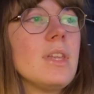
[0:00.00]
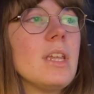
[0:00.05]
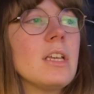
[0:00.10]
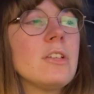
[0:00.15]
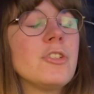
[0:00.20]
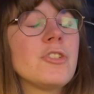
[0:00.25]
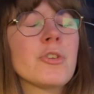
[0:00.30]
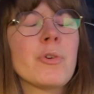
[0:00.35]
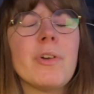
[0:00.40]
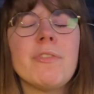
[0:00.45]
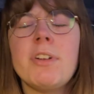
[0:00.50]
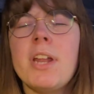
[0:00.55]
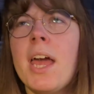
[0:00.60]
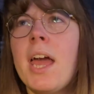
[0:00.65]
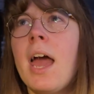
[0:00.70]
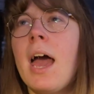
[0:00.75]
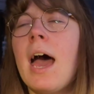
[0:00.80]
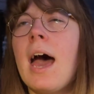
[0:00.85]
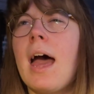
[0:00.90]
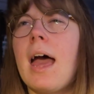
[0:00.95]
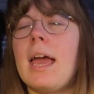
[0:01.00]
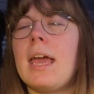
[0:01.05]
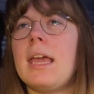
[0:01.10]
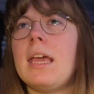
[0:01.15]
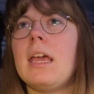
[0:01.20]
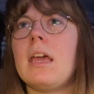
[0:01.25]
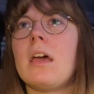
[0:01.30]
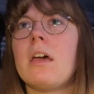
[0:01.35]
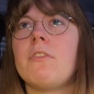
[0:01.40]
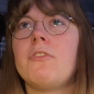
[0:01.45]
Scrivener
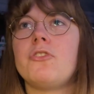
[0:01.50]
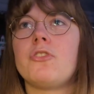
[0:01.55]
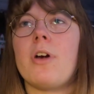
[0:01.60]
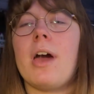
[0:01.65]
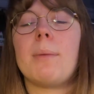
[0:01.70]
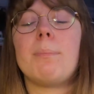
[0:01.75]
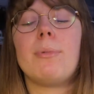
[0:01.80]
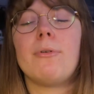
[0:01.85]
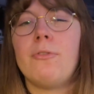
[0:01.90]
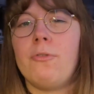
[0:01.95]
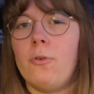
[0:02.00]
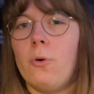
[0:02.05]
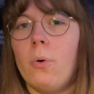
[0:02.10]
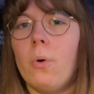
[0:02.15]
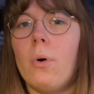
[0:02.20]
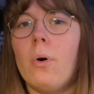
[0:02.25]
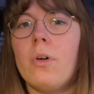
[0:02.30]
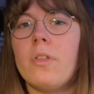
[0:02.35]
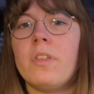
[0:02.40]
I have tried before.